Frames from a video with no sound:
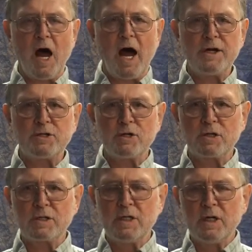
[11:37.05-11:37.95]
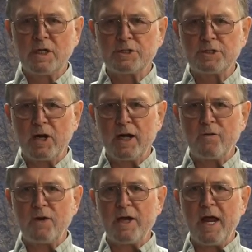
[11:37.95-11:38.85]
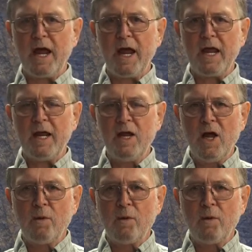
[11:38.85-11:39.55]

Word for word: I took a shot every day,